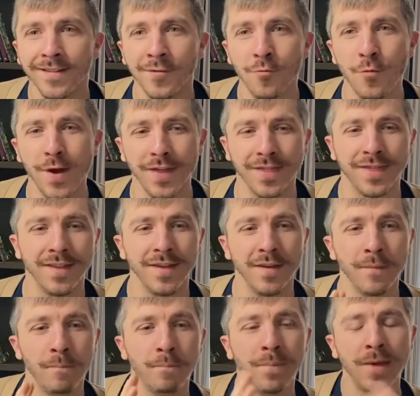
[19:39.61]
with
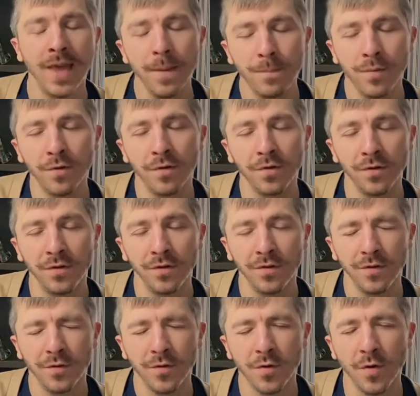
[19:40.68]
people
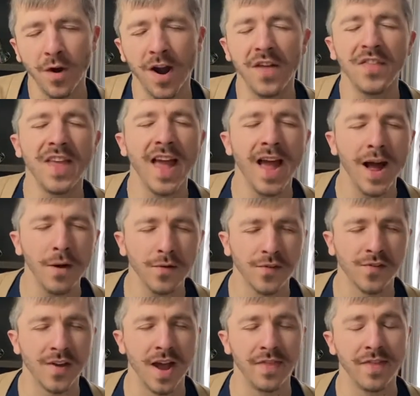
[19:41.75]
who are on the
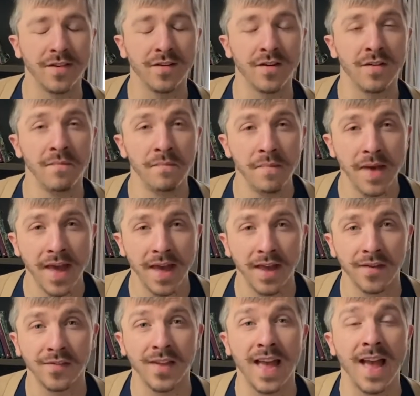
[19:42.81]
outside that are
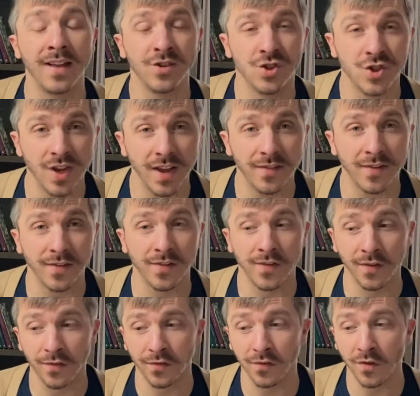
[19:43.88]
amazed at
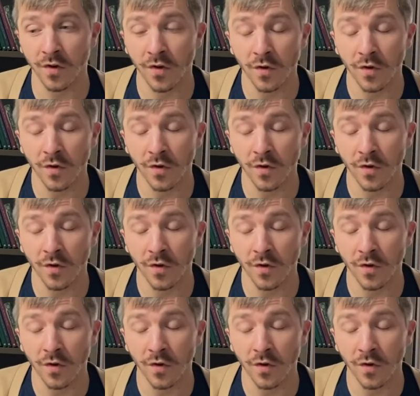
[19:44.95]
Jesus's